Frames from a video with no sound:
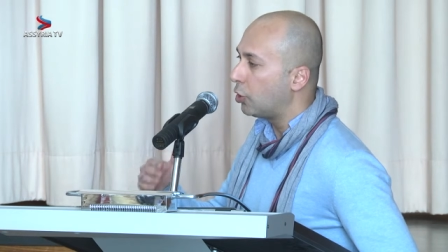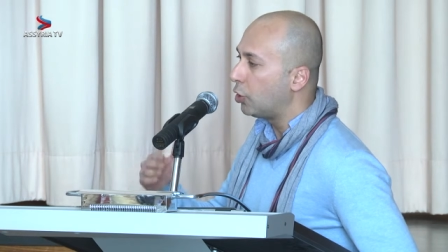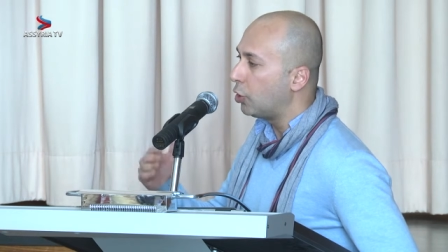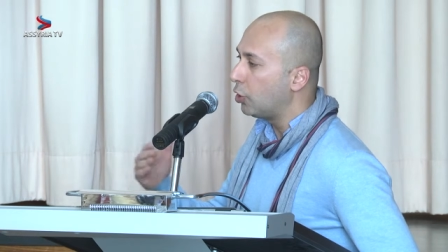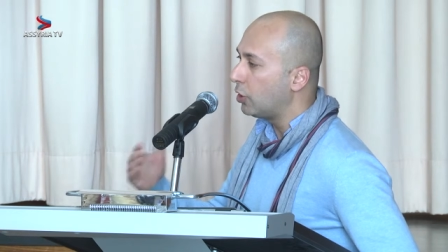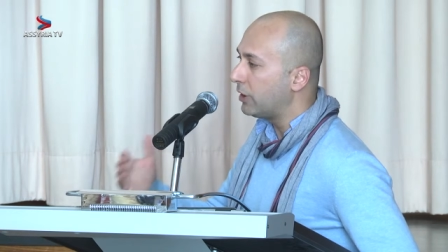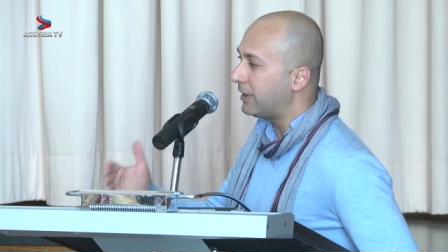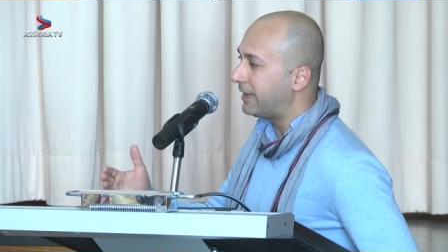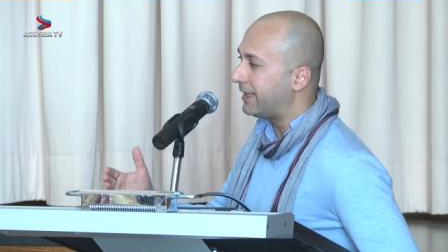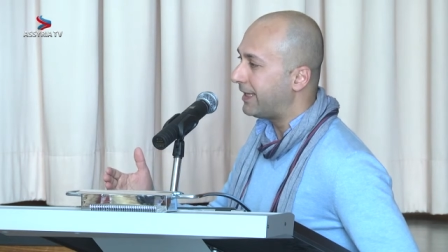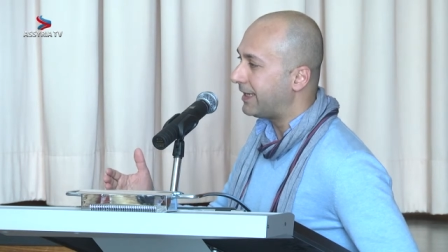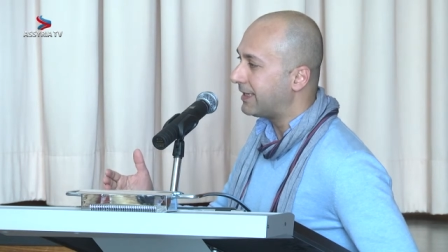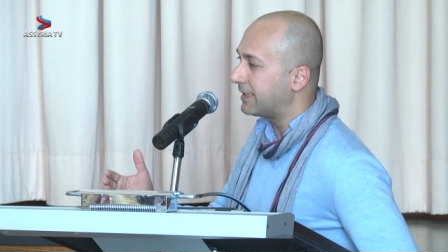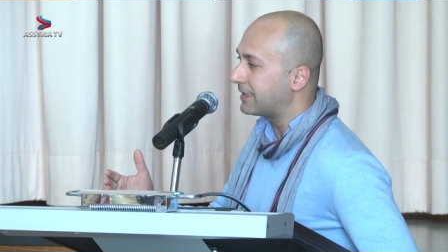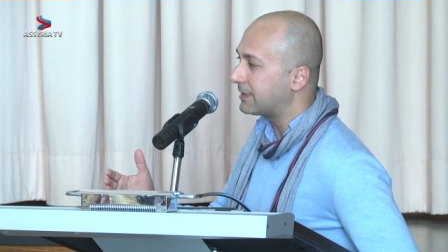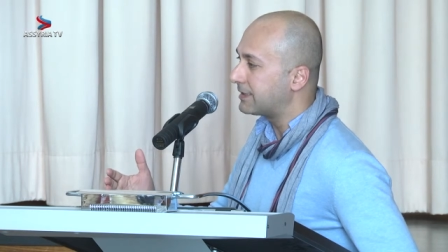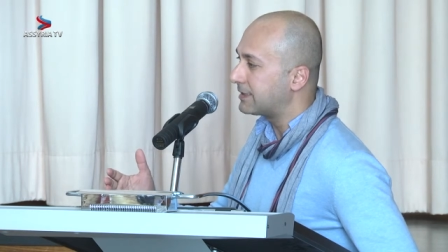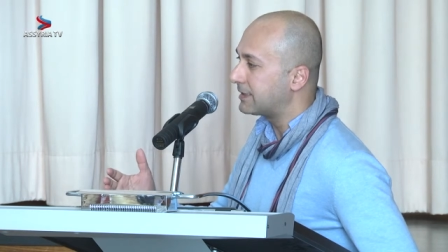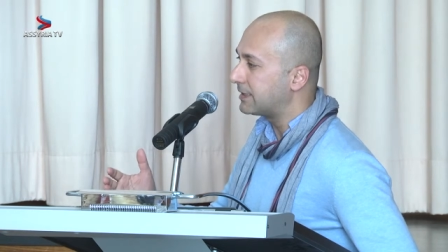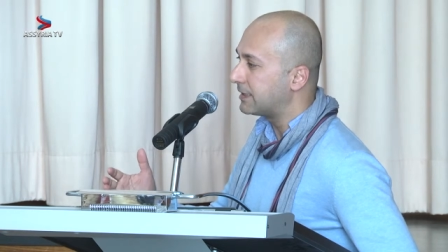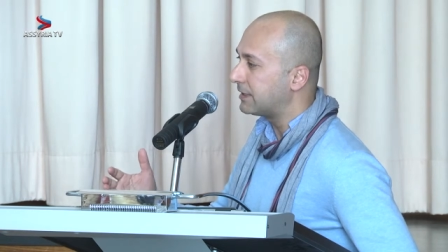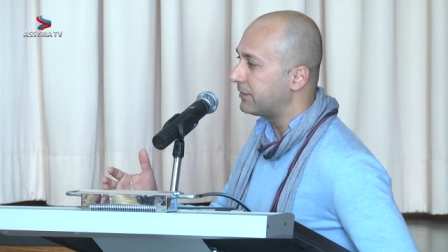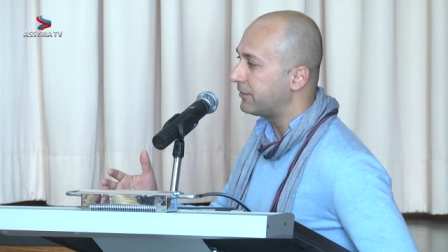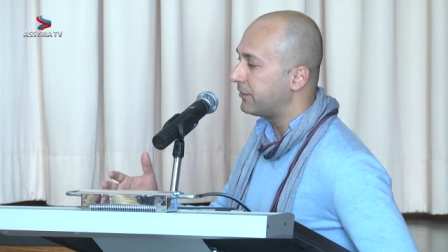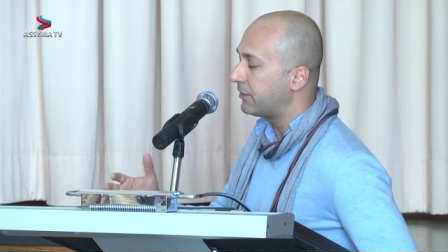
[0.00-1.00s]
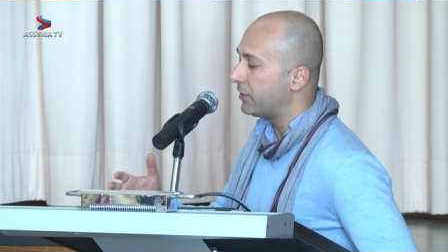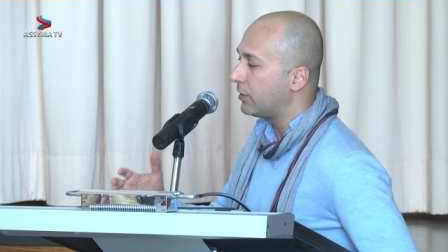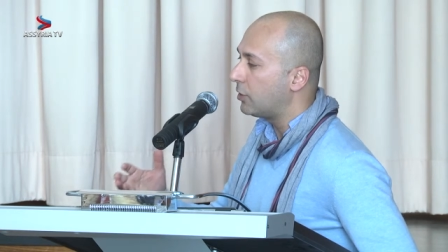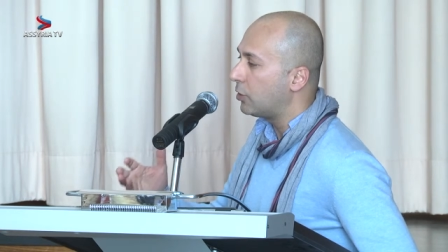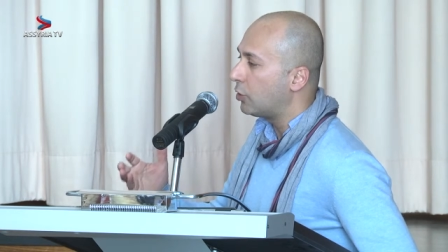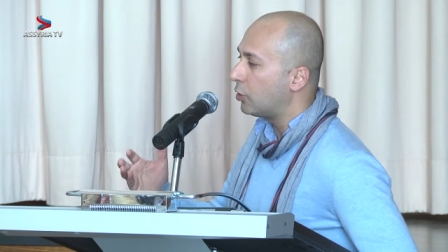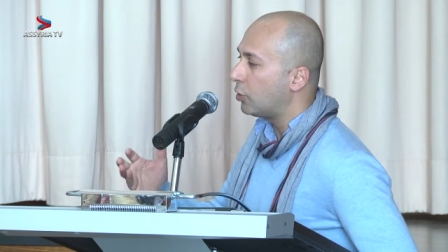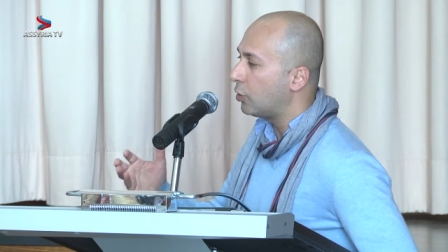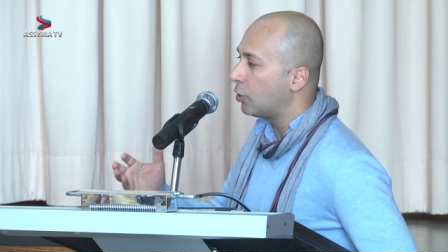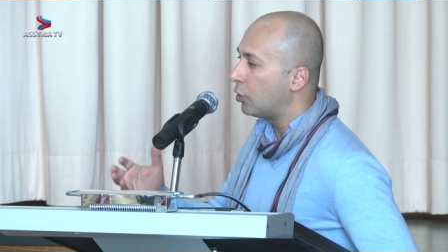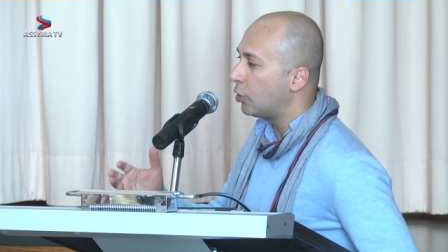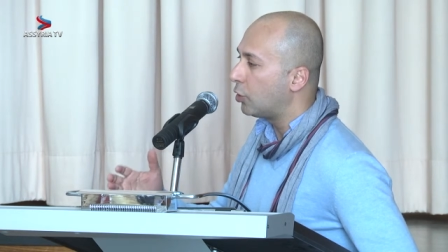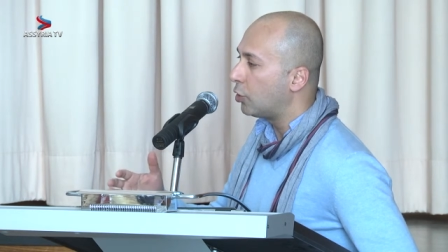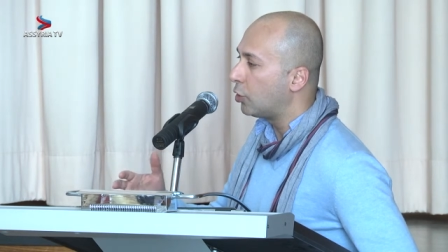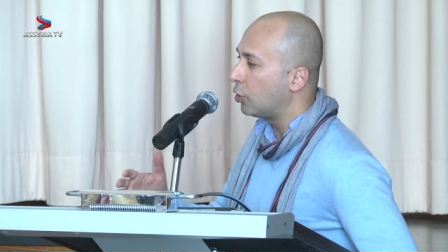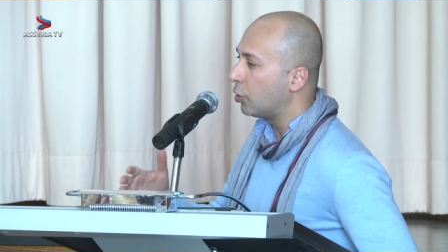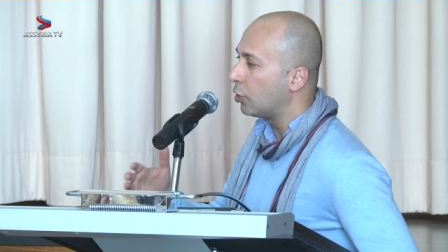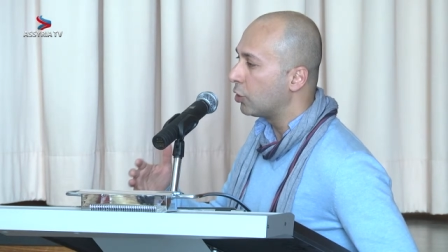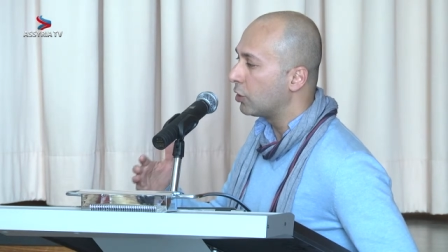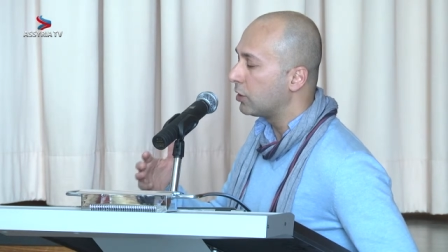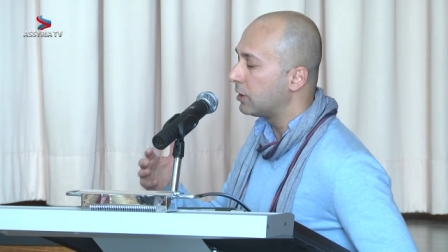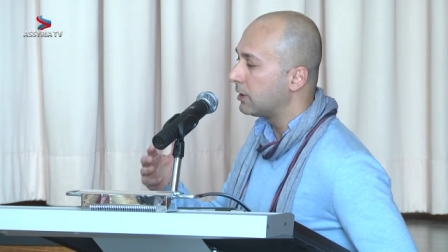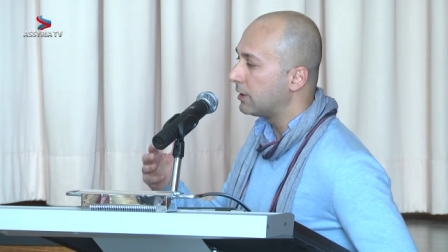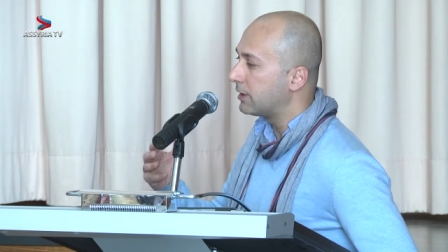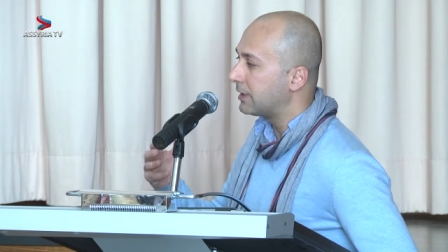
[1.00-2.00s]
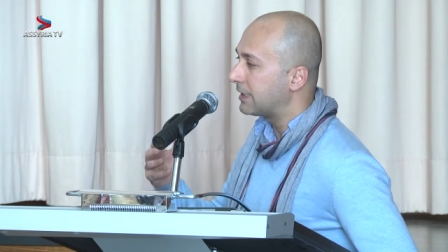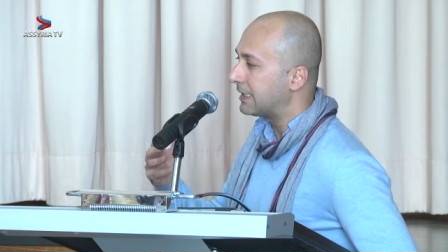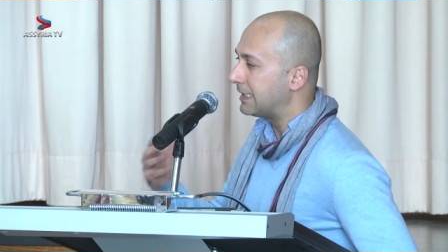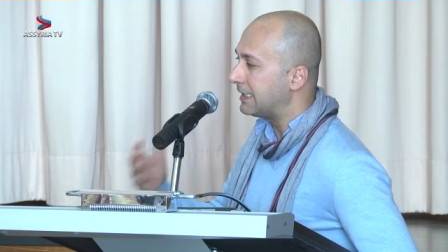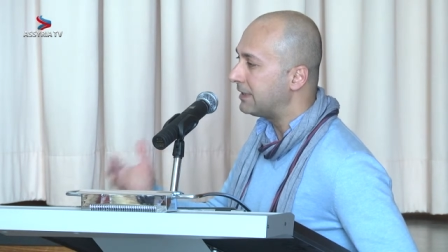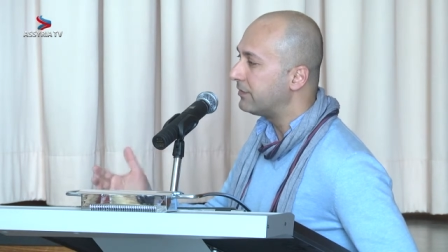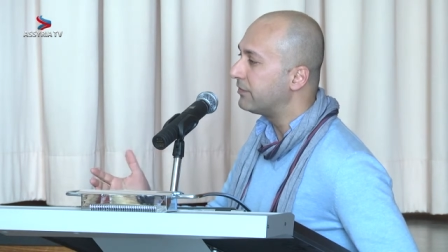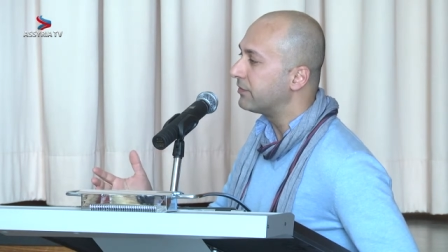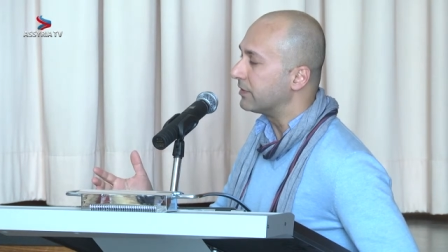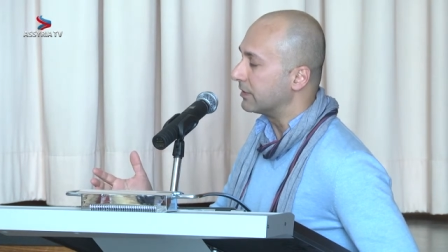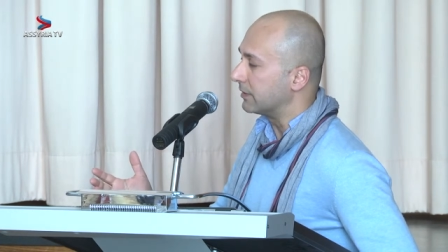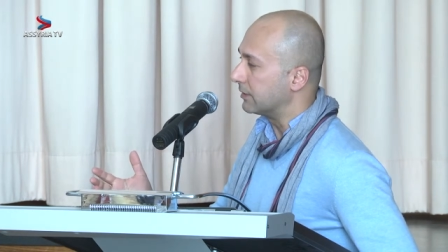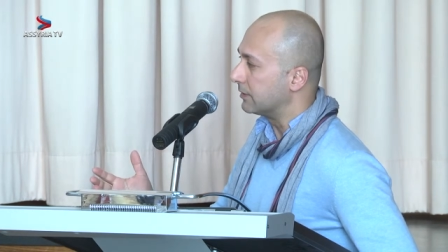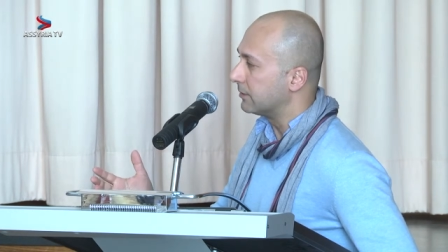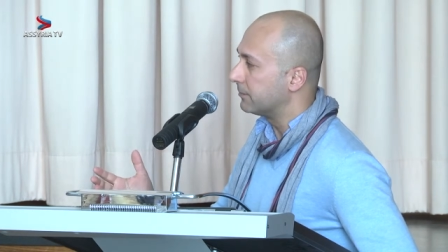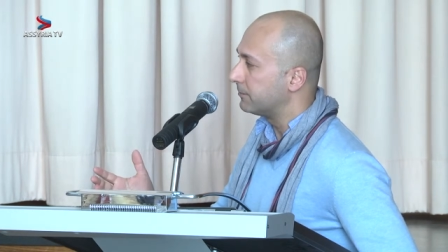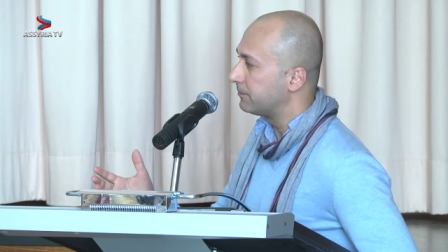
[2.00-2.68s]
all negative, all evil.